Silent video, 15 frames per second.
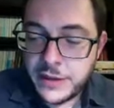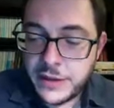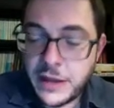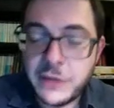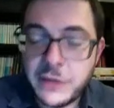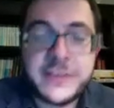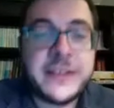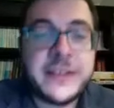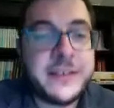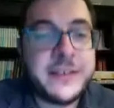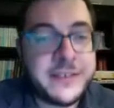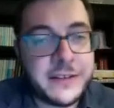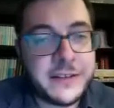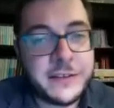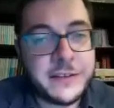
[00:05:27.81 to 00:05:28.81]
how
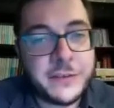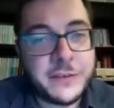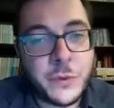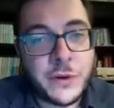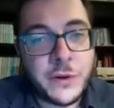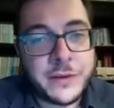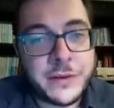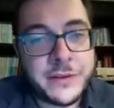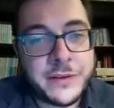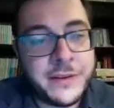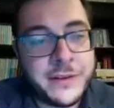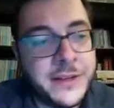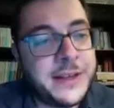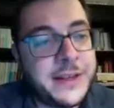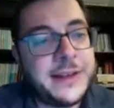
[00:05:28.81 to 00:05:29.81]
statistics work
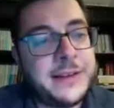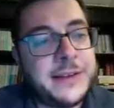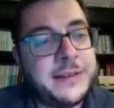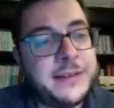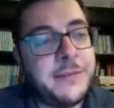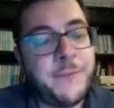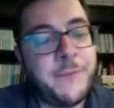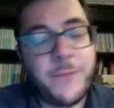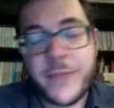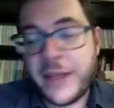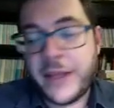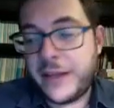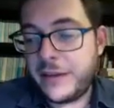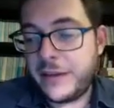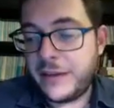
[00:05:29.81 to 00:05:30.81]
and
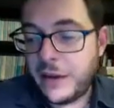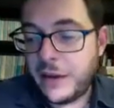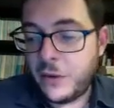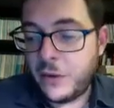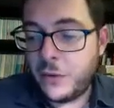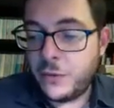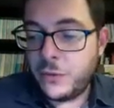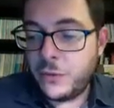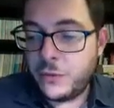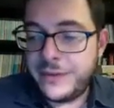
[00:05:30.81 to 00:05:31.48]
and how